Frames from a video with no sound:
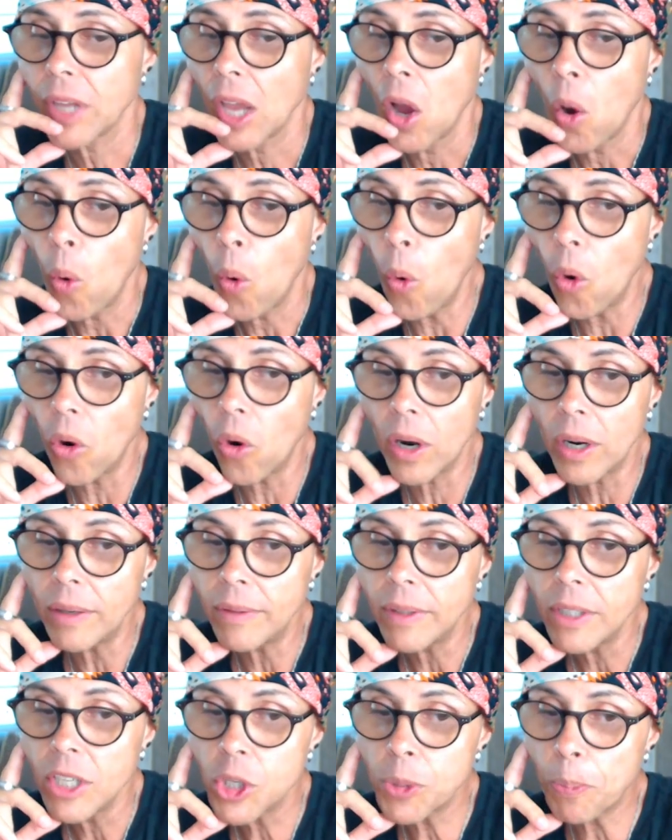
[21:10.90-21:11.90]
or
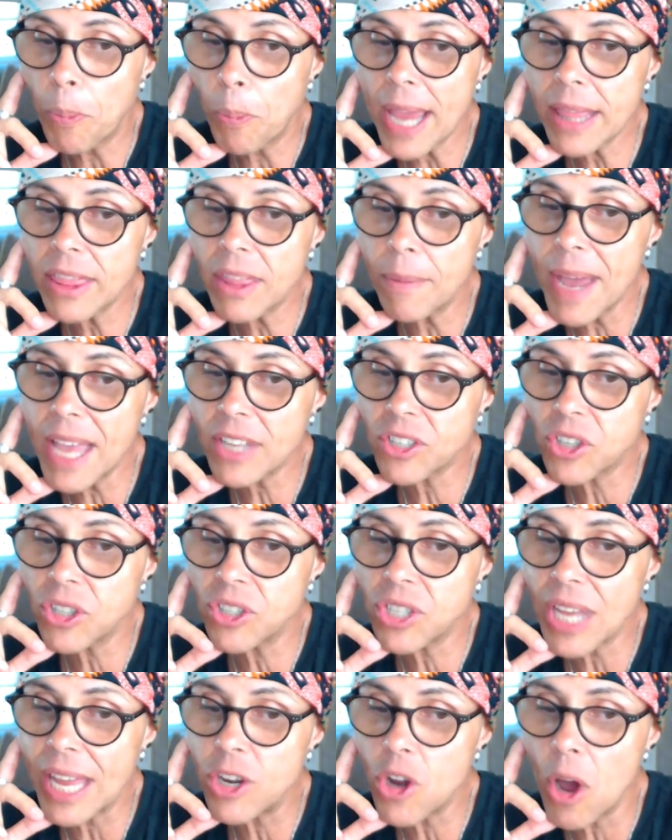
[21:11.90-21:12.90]
spread the
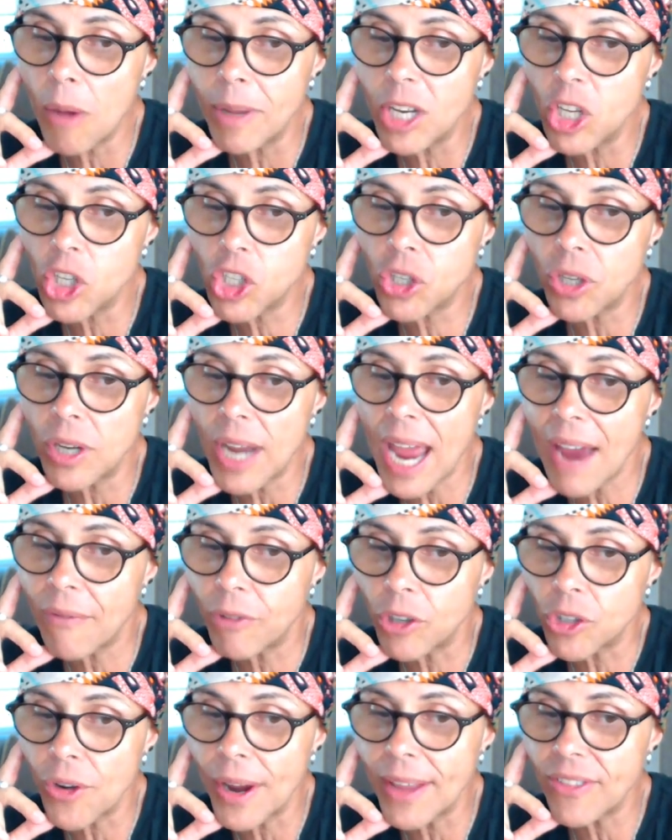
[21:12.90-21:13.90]
message that nobody should
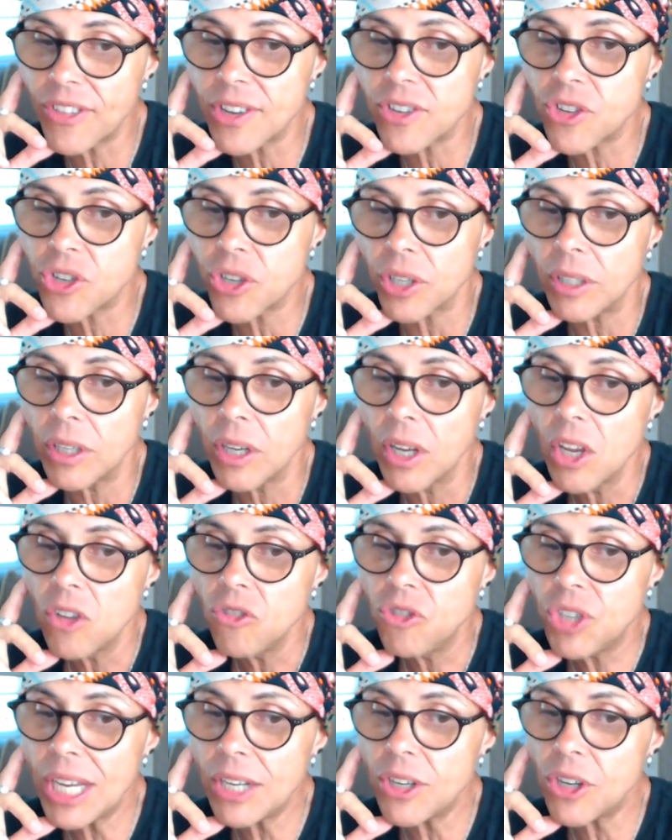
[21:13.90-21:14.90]
ever transition.
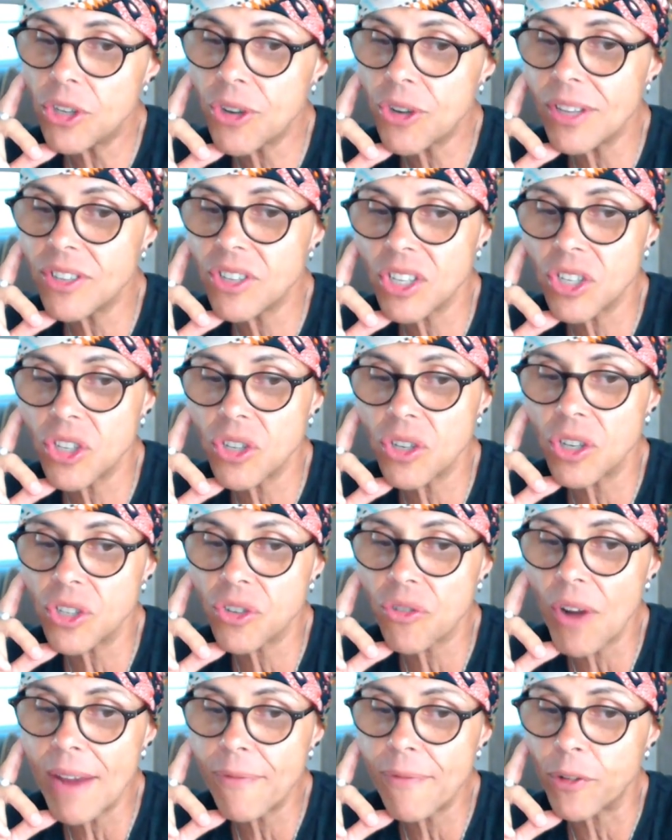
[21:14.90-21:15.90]
Gender transition
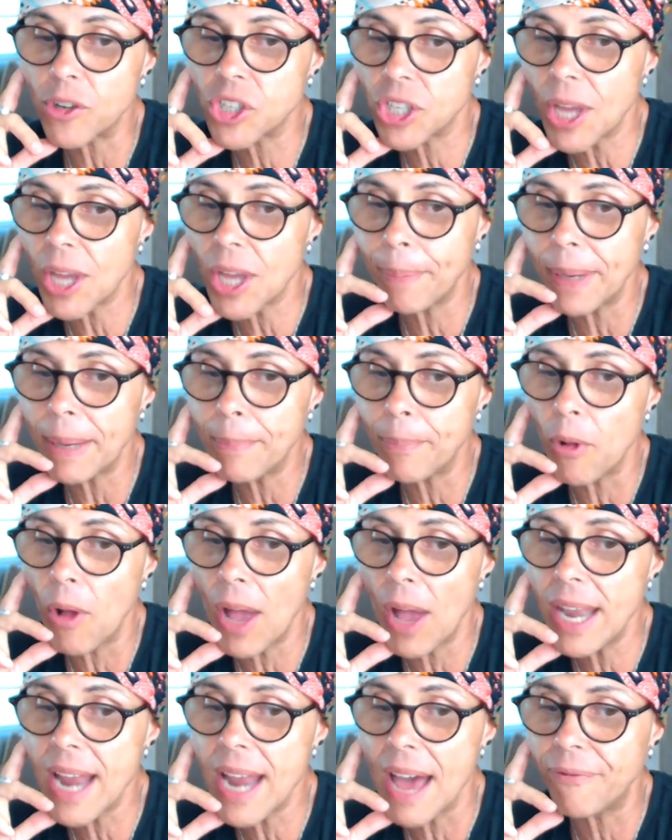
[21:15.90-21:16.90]
is right for some people
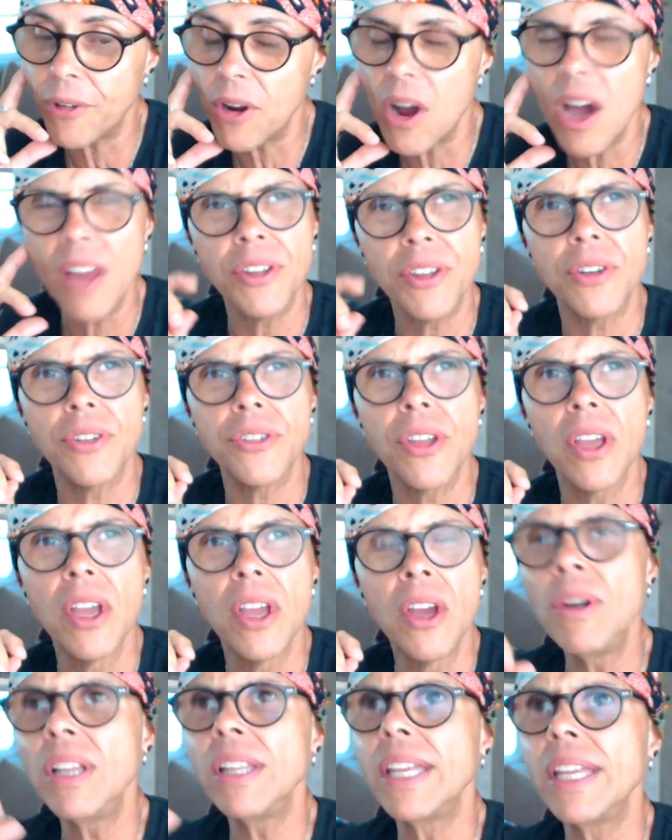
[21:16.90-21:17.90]
and not for others."
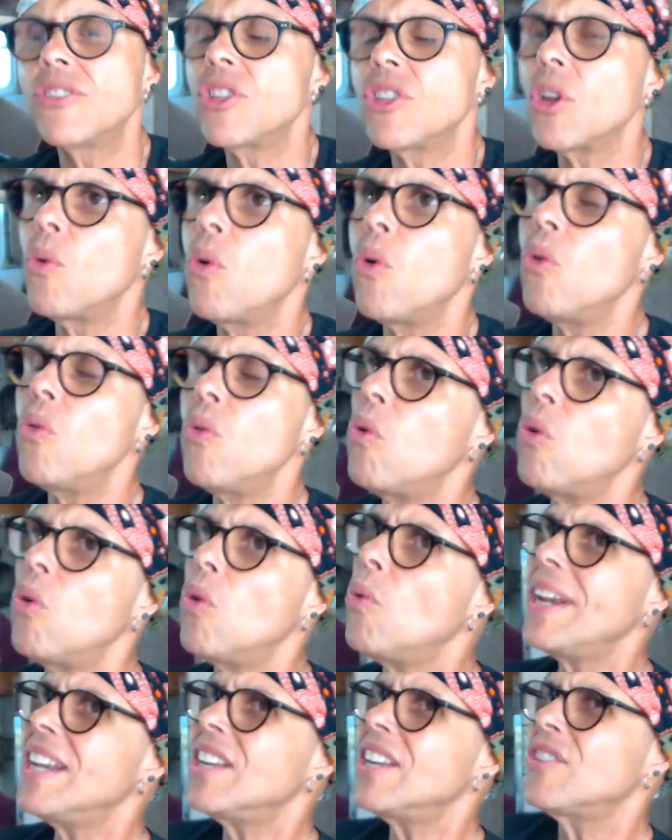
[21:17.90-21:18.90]
Really, and so who
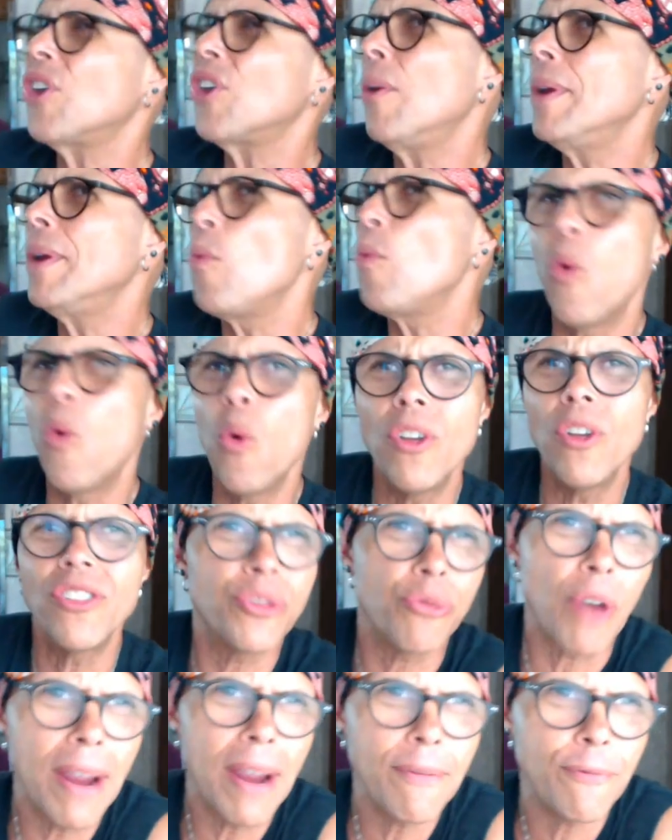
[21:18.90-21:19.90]
we determine who
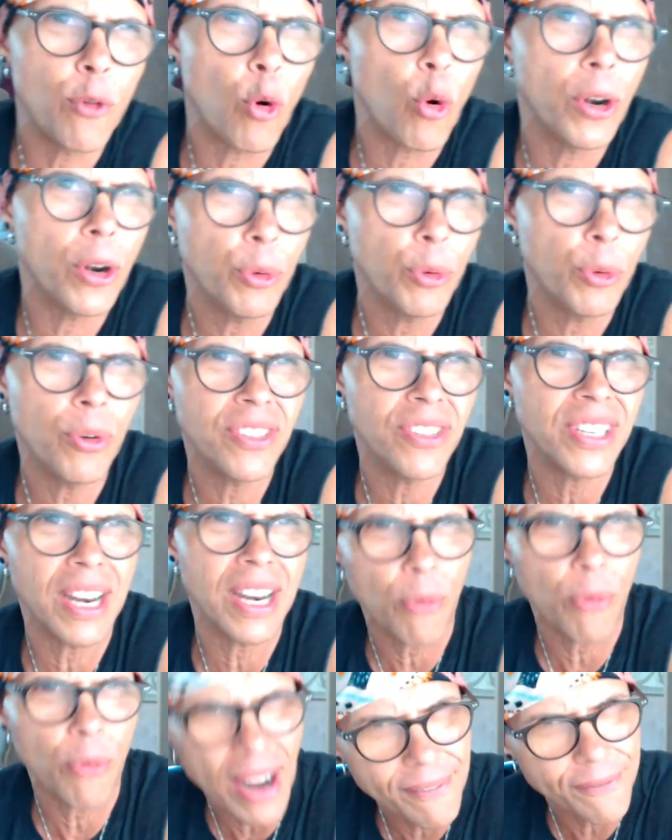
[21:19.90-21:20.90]
is right for and who isn't
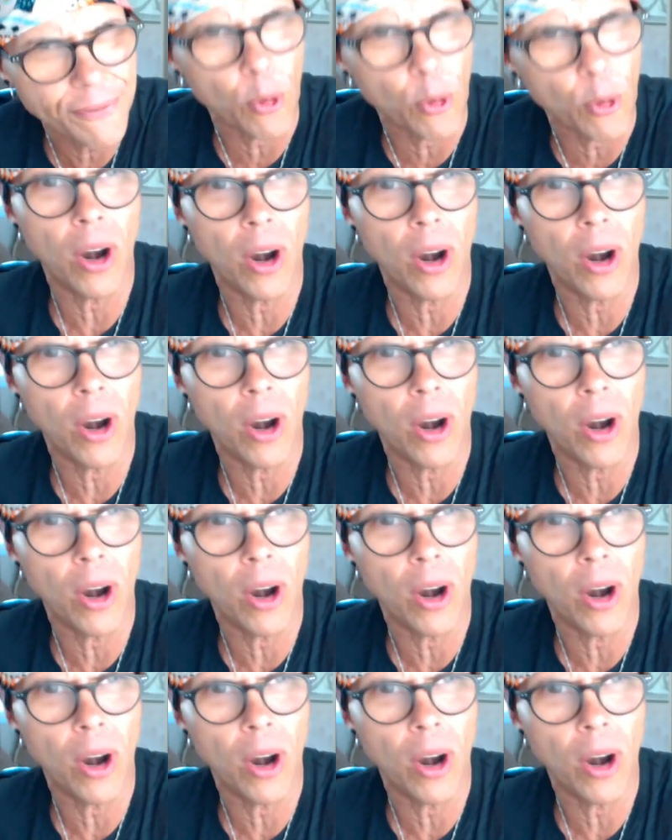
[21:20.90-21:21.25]
it right for,